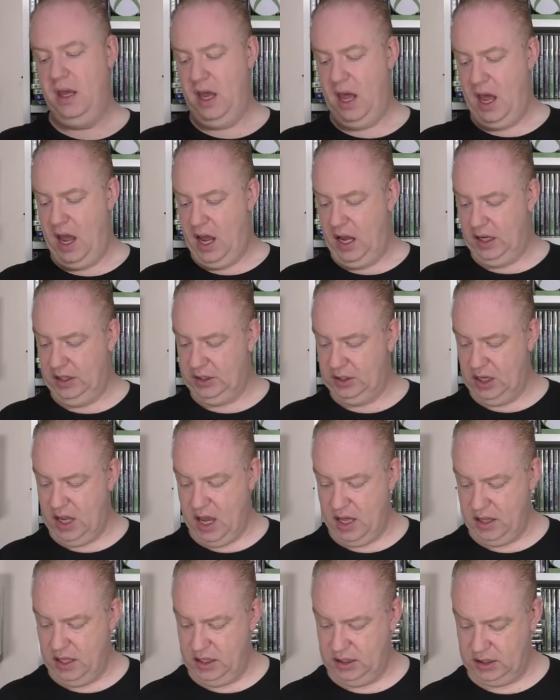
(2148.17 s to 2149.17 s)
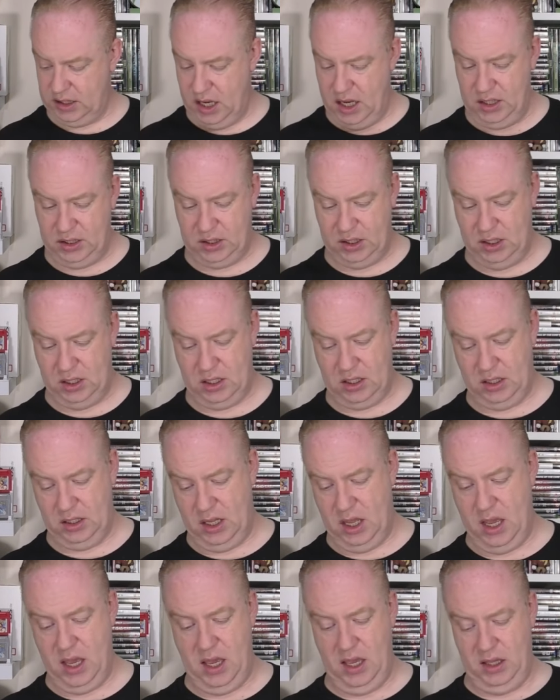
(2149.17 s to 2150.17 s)
This isn't
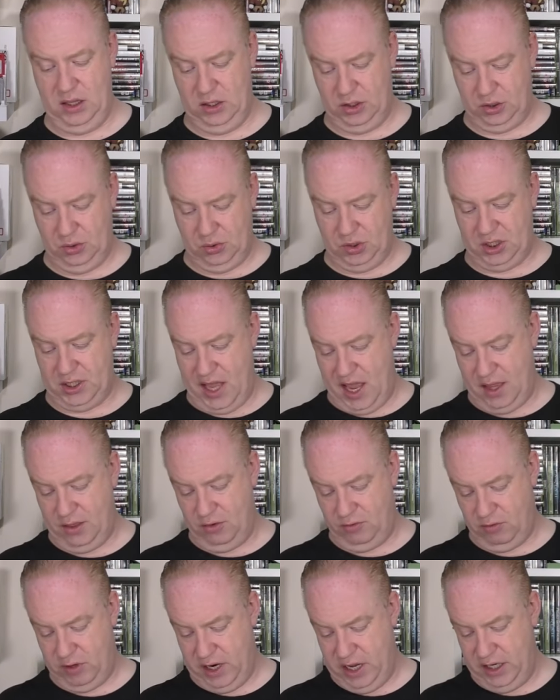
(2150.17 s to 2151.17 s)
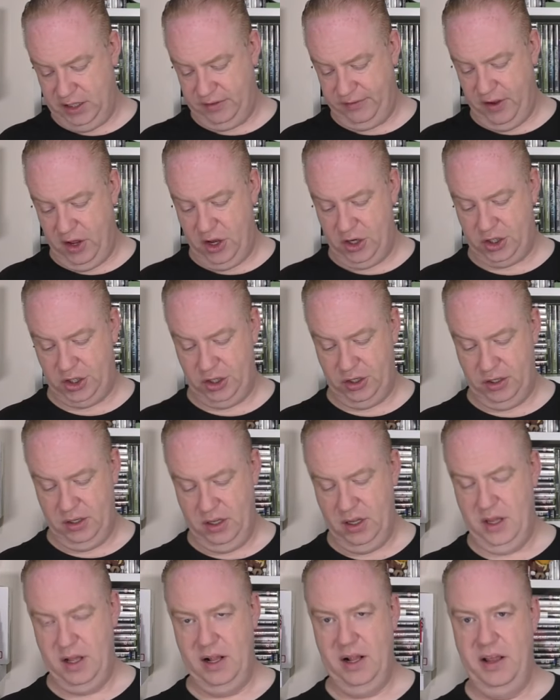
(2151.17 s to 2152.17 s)
the sort of standard release
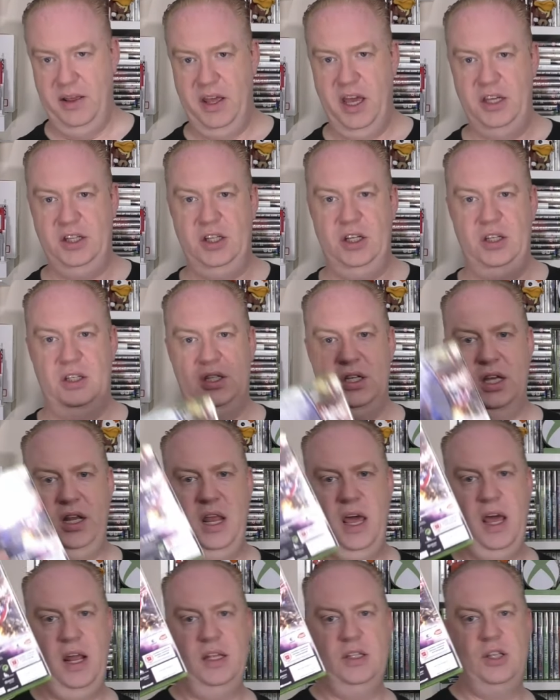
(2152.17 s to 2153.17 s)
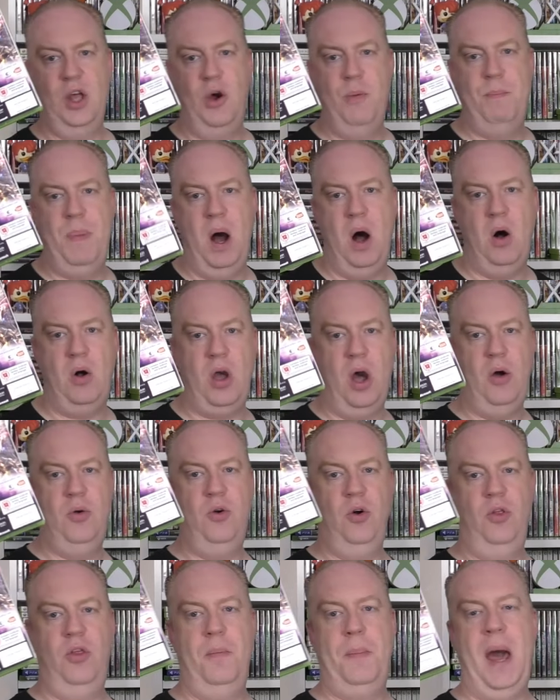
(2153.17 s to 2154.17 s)
version. As you can see there's no
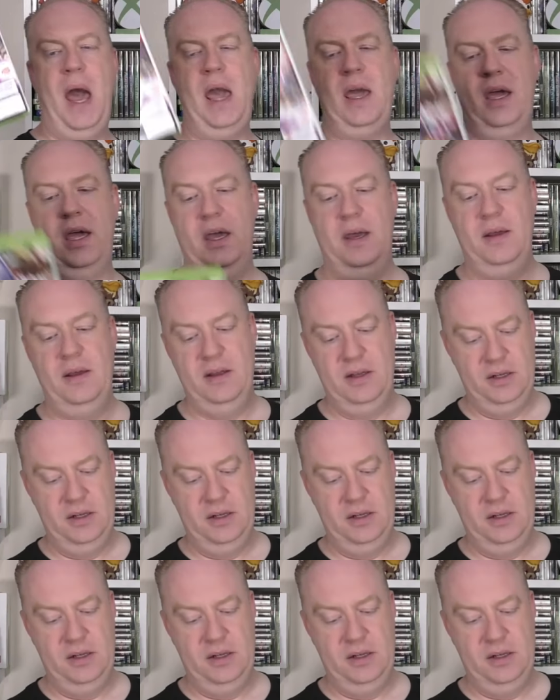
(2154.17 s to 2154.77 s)
barcode on the back.